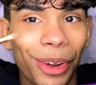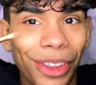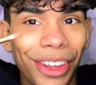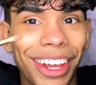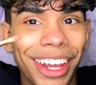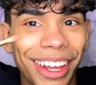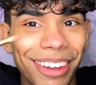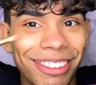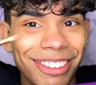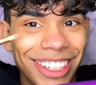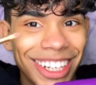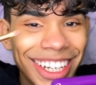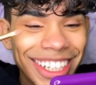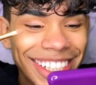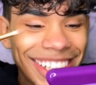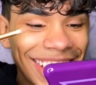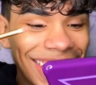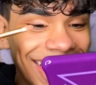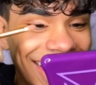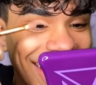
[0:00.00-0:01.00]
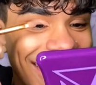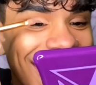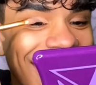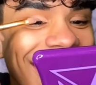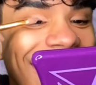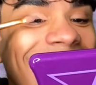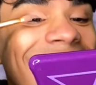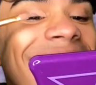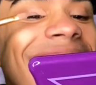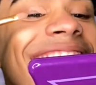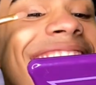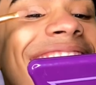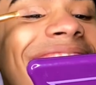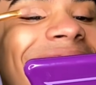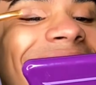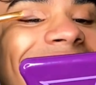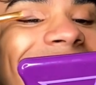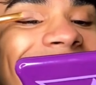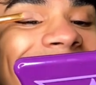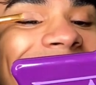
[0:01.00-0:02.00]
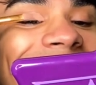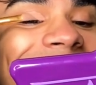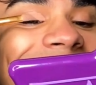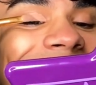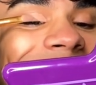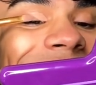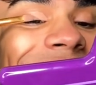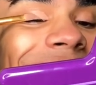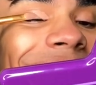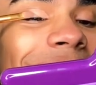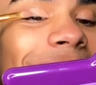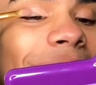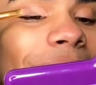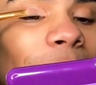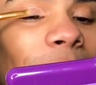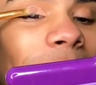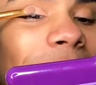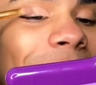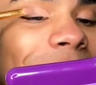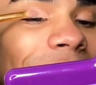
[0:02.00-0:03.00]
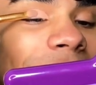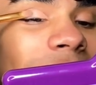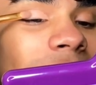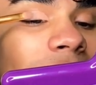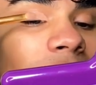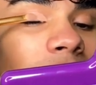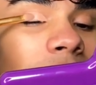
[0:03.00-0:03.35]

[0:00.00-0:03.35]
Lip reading: game changer. You know what I'm saying?